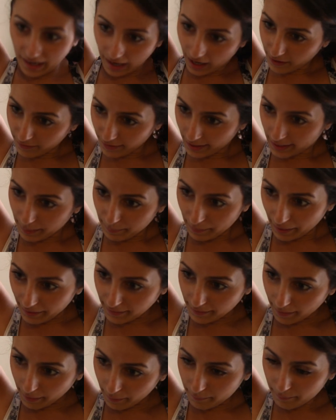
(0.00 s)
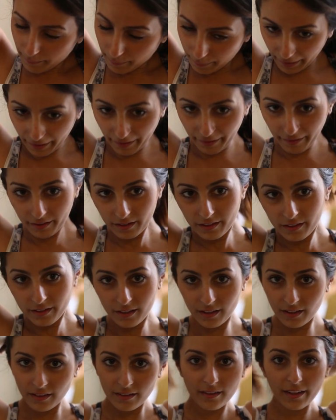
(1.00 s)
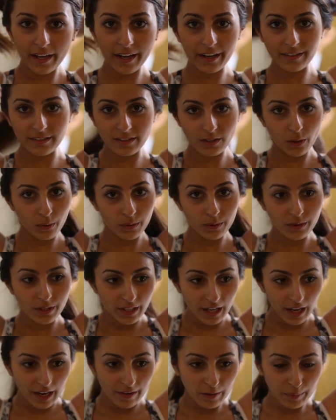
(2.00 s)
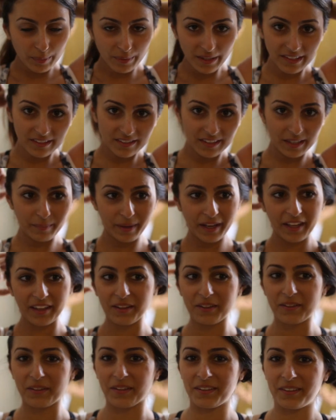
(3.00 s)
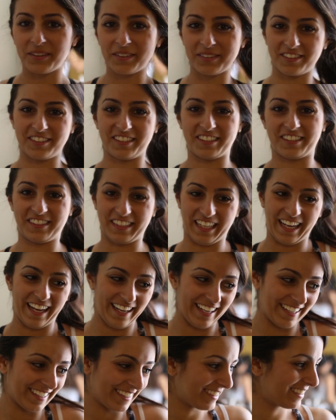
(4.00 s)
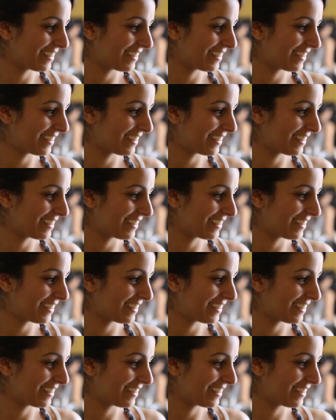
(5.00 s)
not recommend them, but they are totally not replacing my Lululemon.